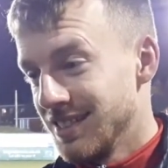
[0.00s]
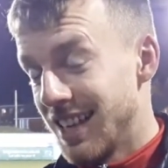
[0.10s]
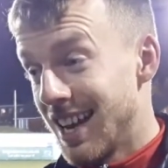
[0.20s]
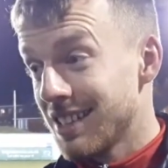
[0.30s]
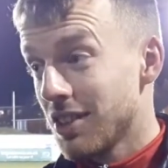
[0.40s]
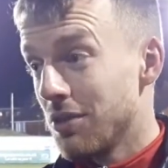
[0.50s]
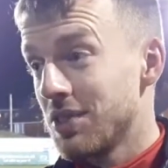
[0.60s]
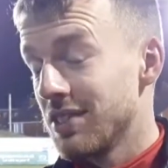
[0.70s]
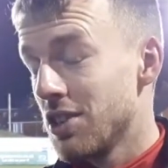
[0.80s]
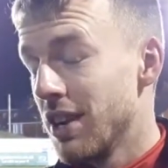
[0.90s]
Yeah, it's
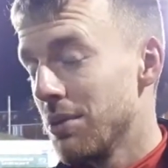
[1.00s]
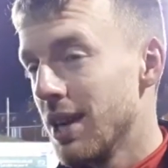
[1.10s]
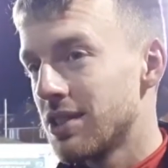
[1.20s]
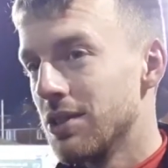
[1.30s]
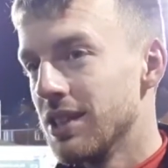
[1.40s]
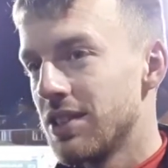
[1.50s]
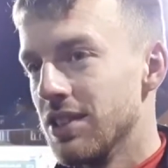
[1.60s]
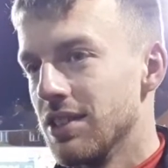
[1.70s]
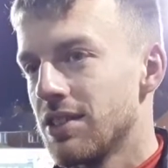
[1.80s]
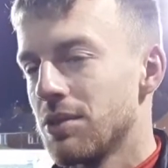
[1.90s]
obviously it's a great way to go into
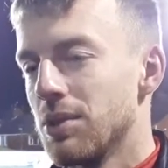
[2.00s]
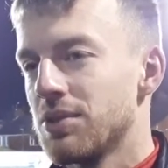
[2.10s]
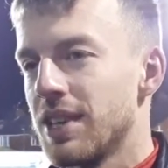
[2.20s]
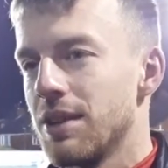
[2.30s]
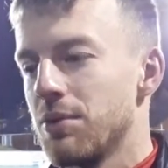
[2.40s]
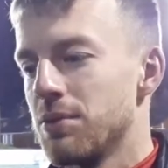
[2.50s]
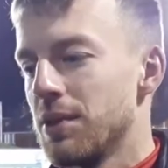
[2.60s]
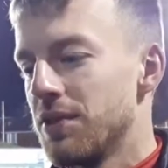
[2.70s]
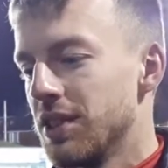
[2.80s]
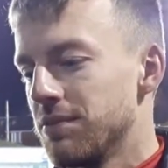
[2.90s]
the to the Wolves game
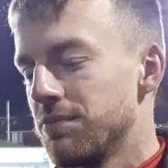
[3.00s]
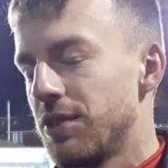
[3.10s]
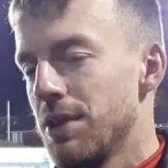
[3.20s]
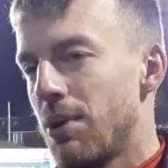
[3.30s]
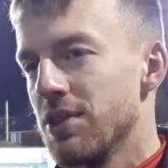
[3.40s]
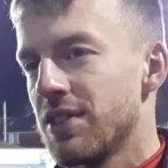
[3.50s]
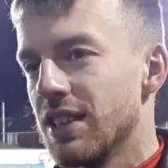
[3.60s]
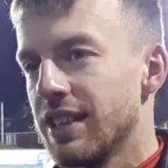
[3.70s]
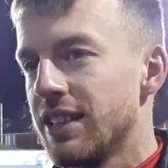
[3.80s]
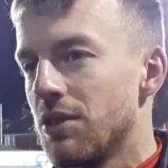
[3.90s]
with, with uh, three points in the league.